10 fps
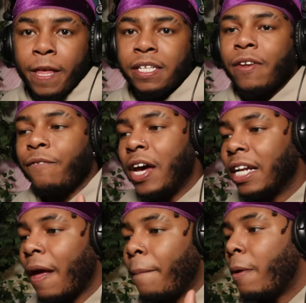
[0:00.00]
It's the
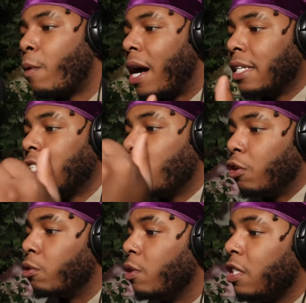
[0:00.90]
fact that people honestly
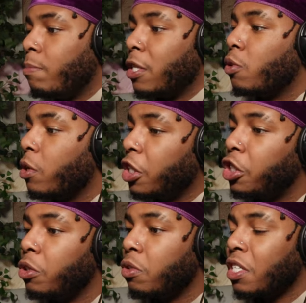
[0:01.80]
go through these mental
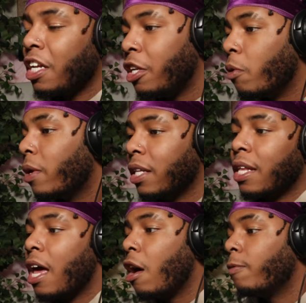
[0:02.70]
issues and they don't get
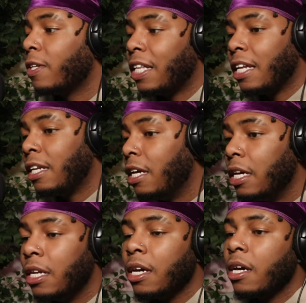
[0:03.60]
the help that they
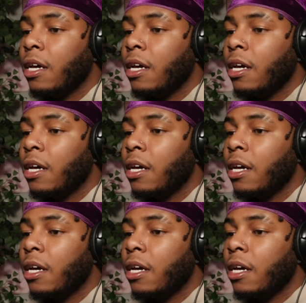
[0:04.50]
need.